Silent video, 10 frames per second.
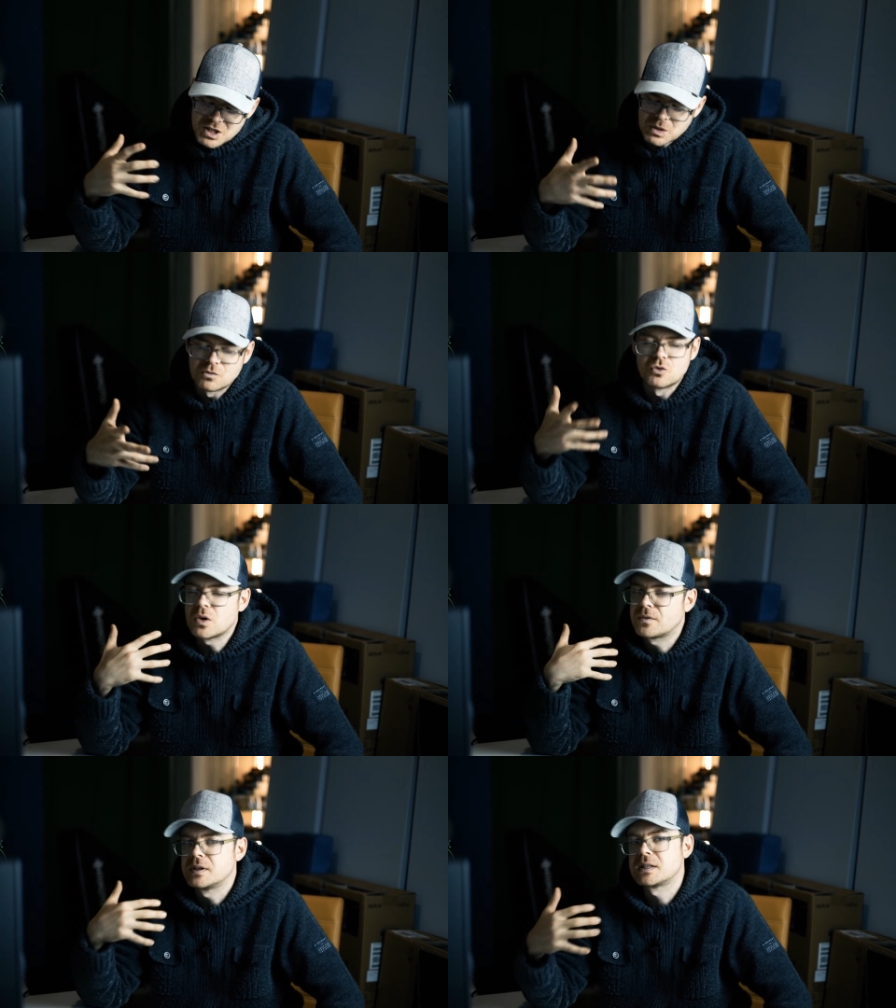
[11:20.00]

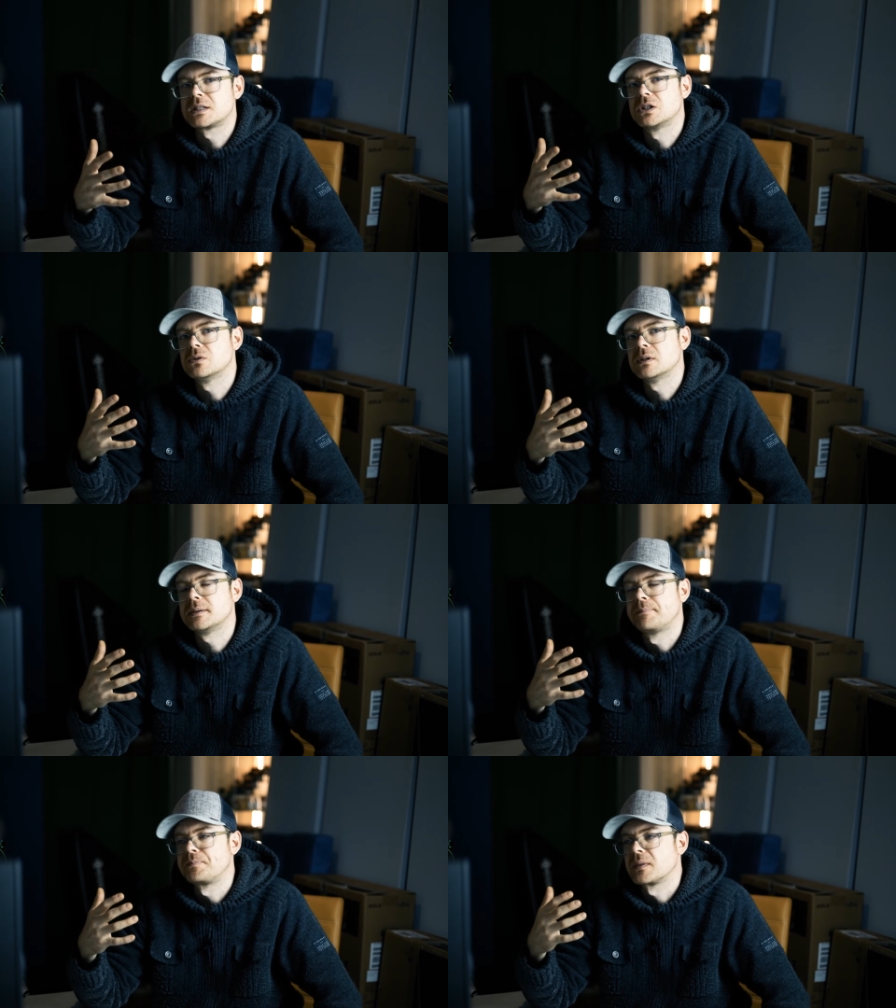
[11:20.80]
roughness to
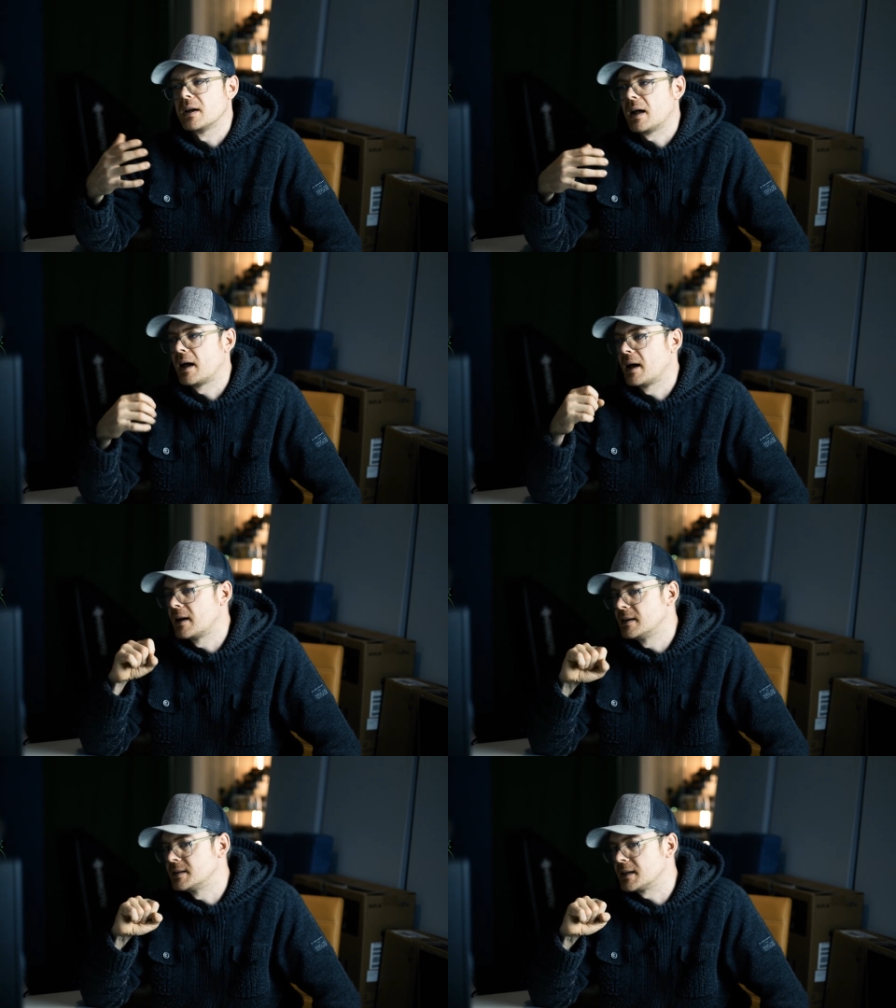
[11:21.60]
it,
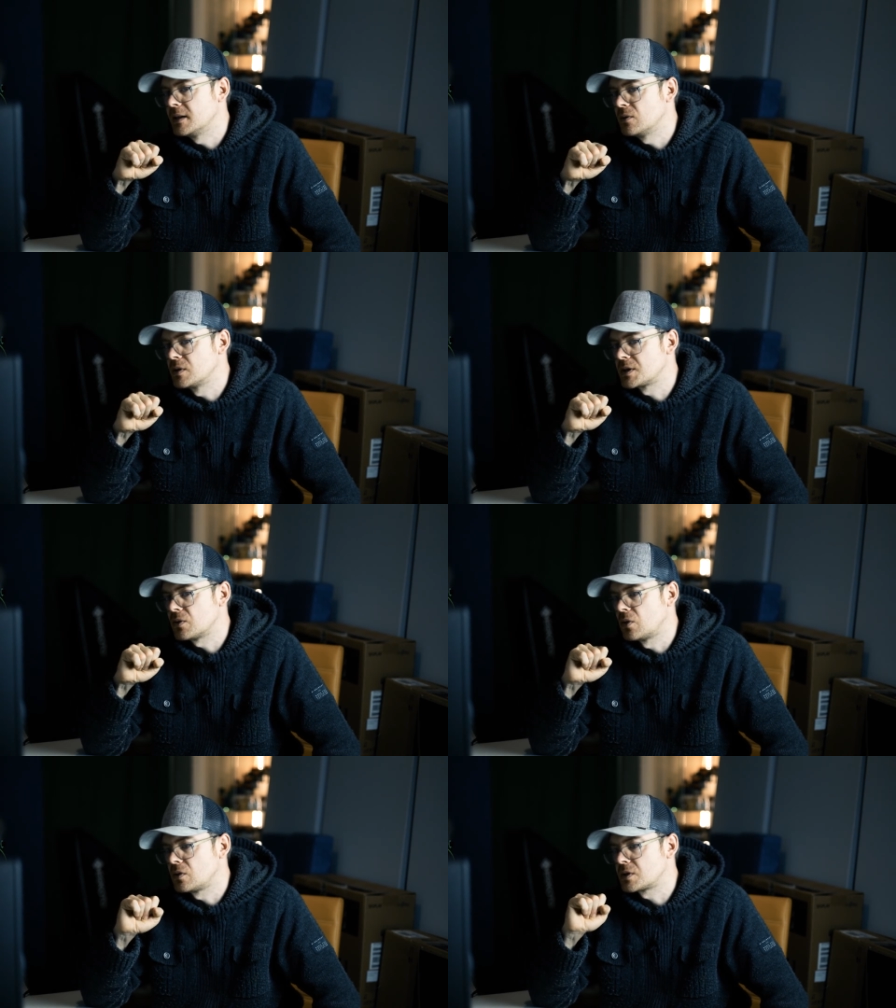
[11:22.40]
and it was
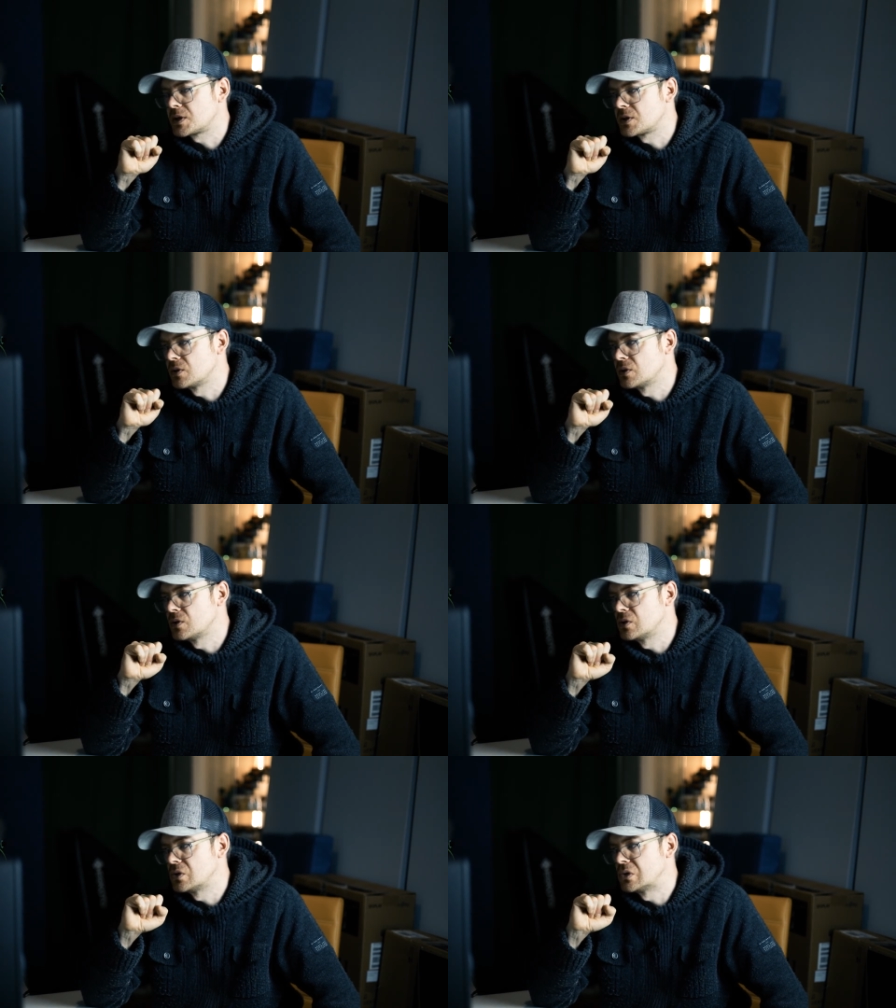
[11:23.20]

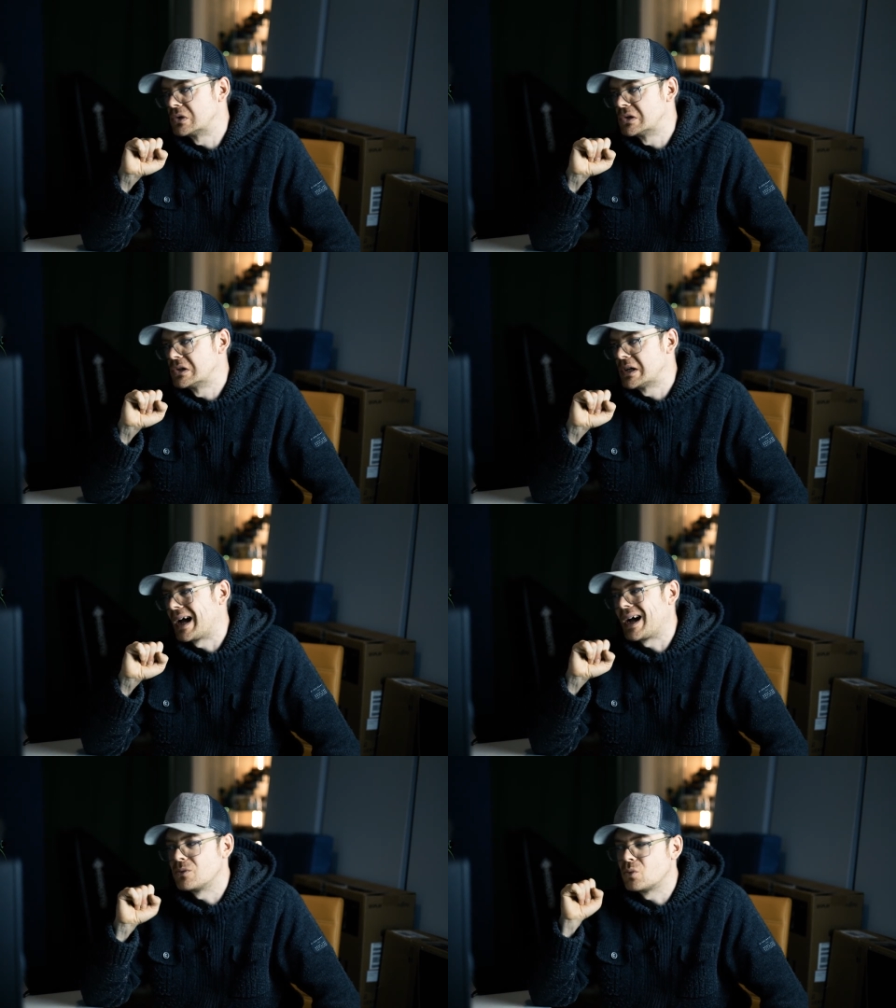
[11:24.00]
also,
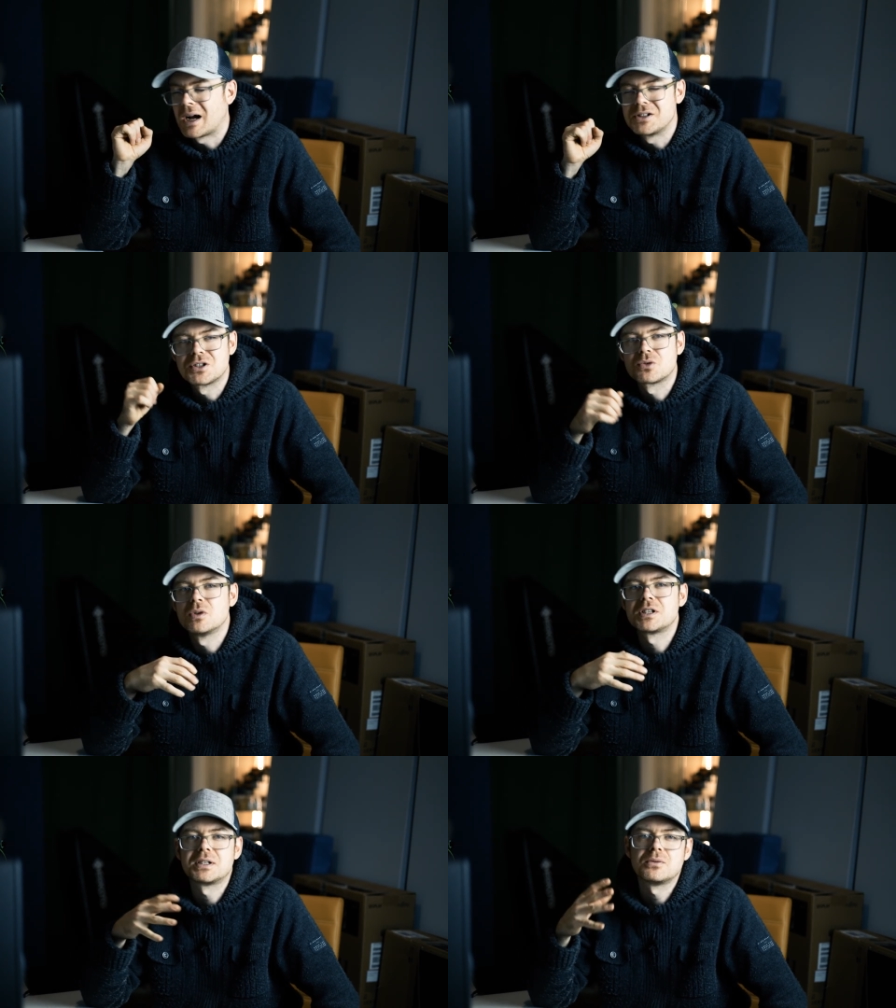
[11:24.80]
I just
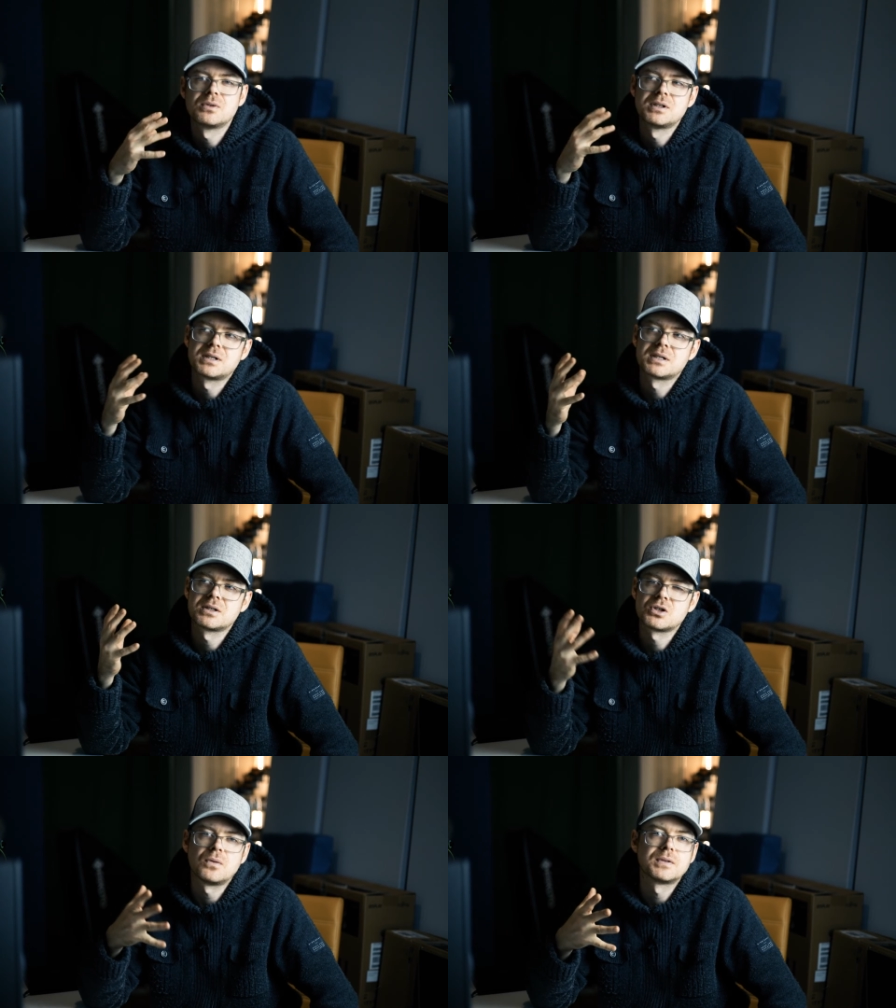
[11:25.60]
wished it was
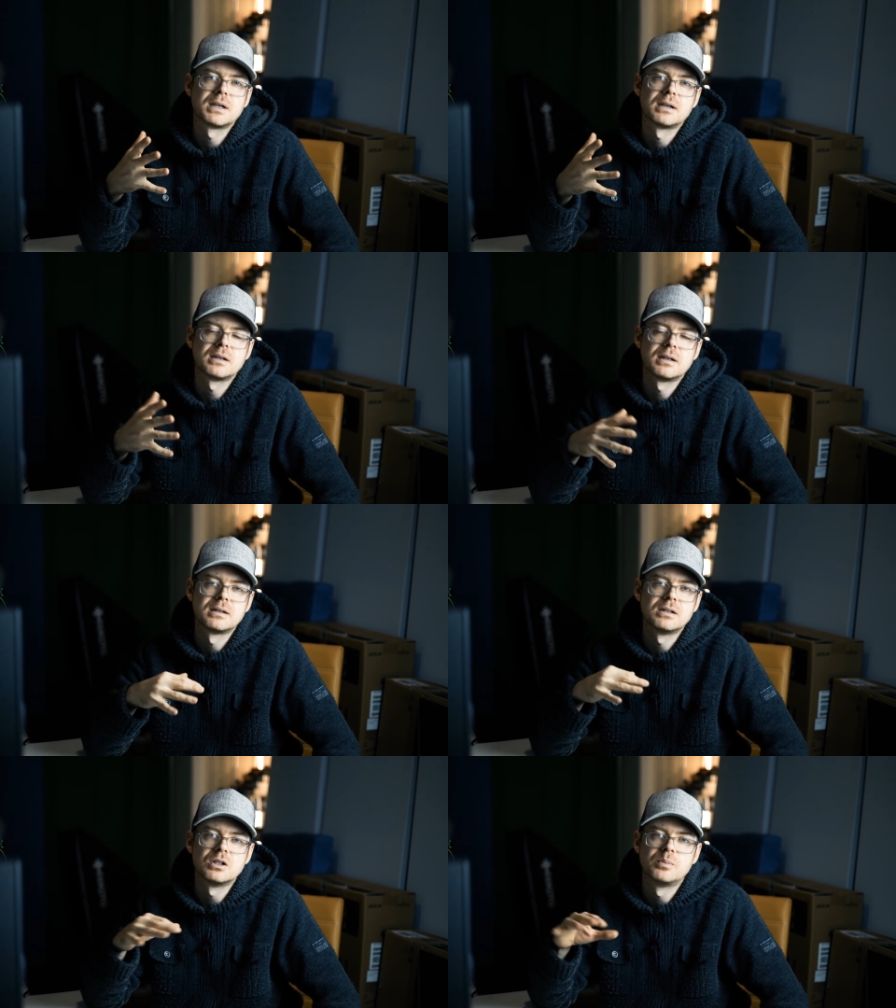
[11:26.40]
softer,
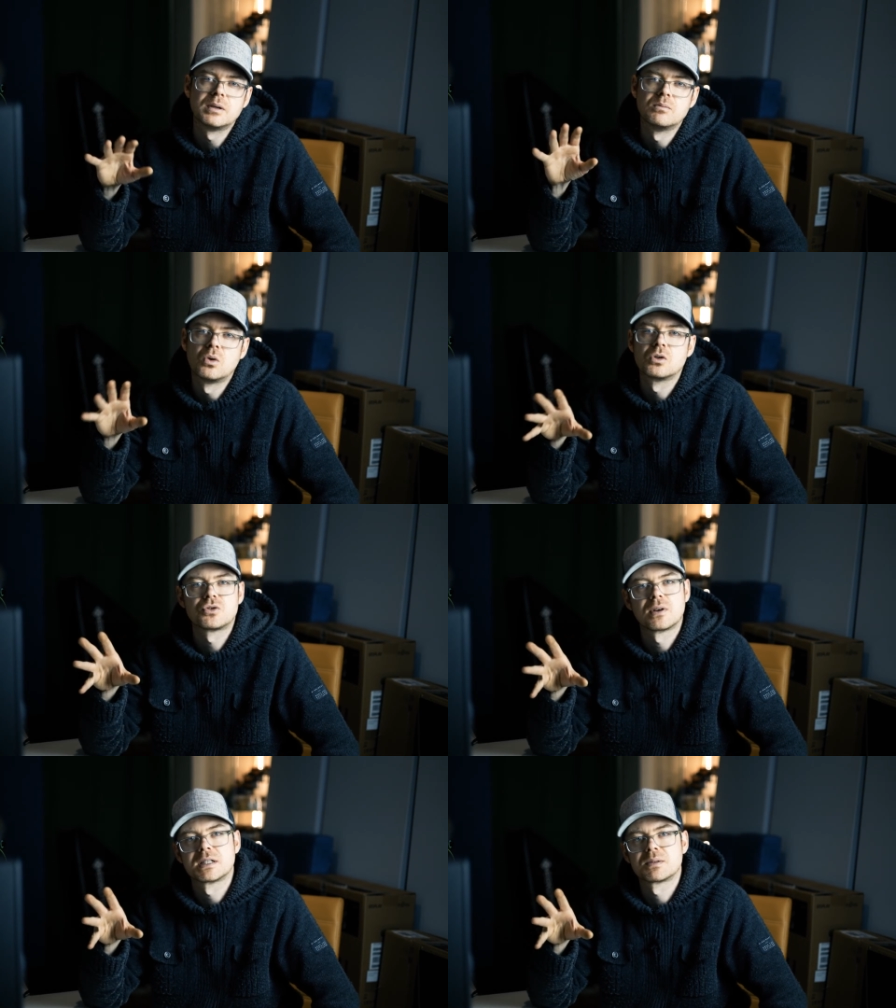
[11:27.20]
a little bit more
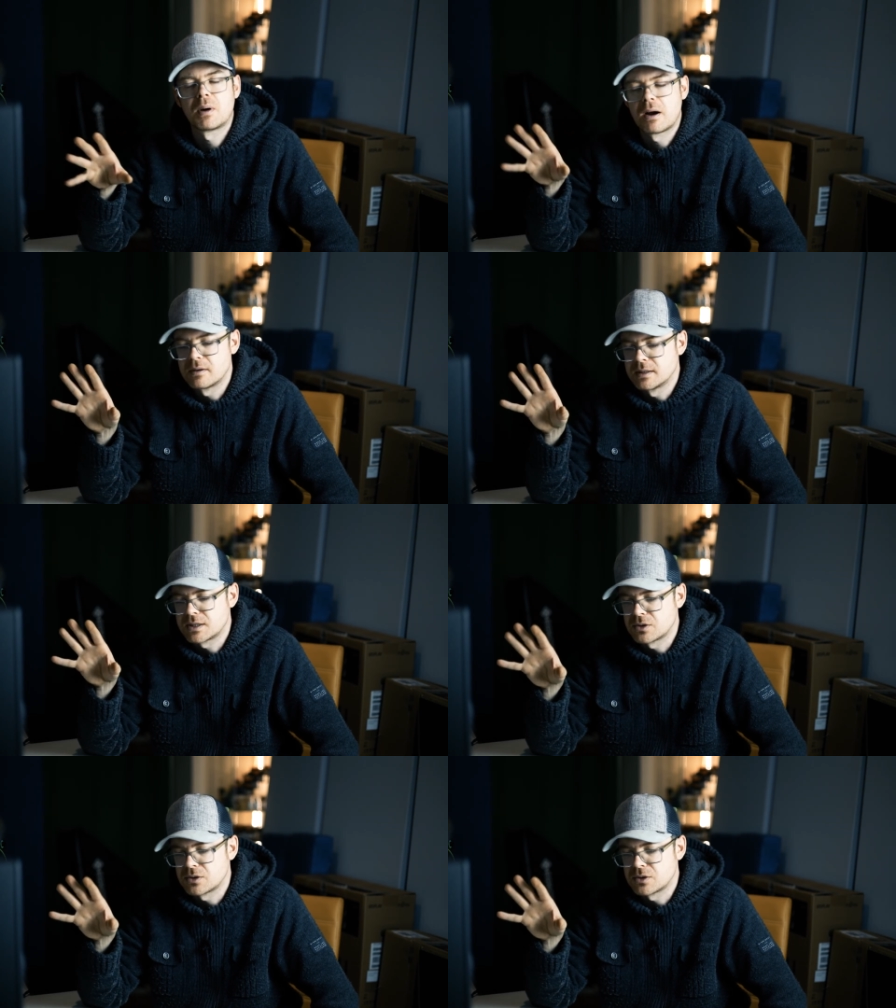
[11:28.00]
transparent.